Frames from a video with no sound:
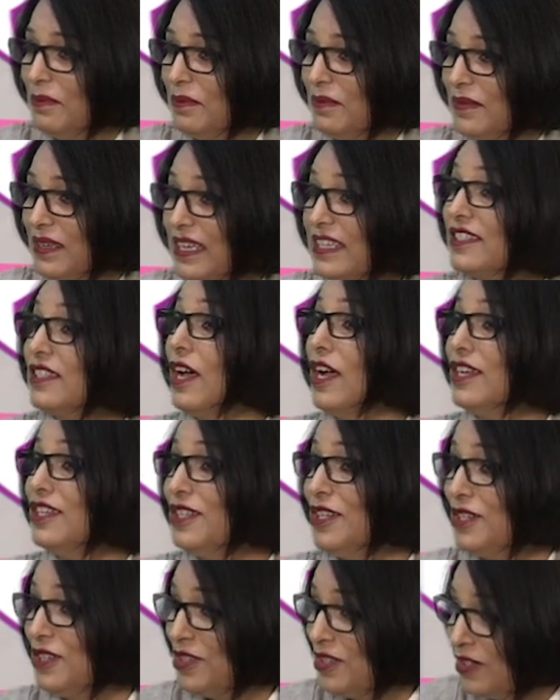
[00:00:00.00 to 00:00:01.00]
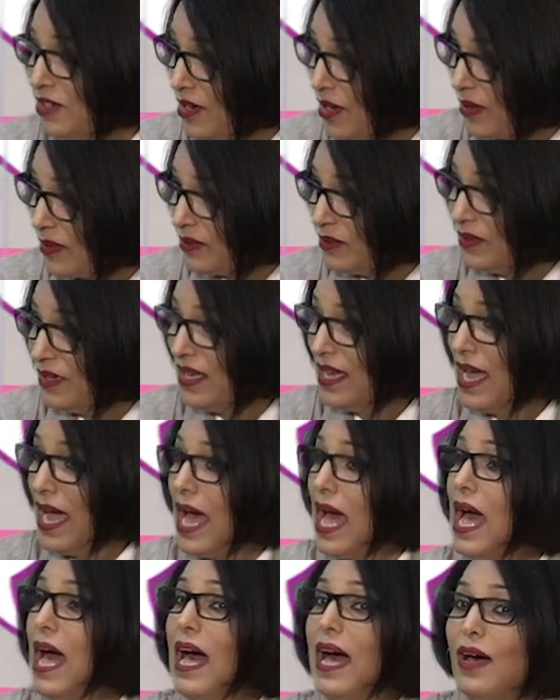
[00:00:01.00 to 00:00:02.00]
excited to know,
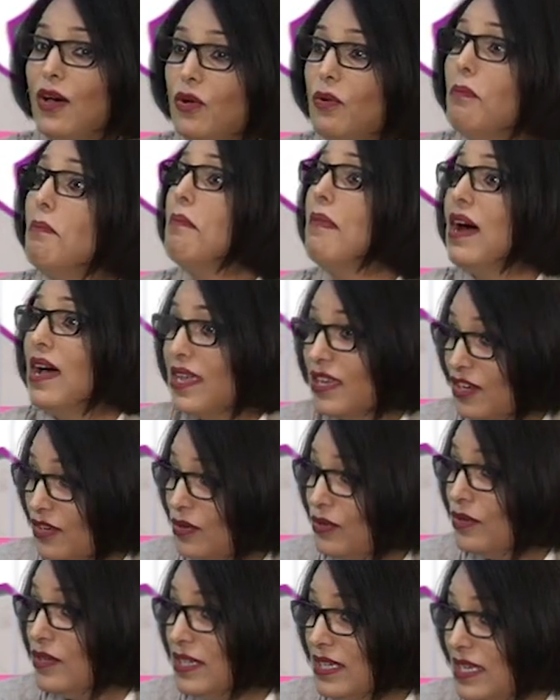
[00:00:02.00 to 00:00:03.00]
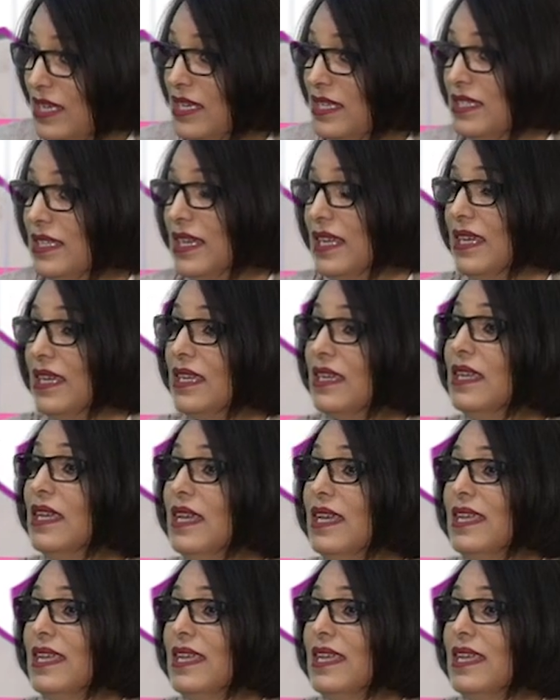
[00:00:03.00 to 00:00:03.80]
how microneedling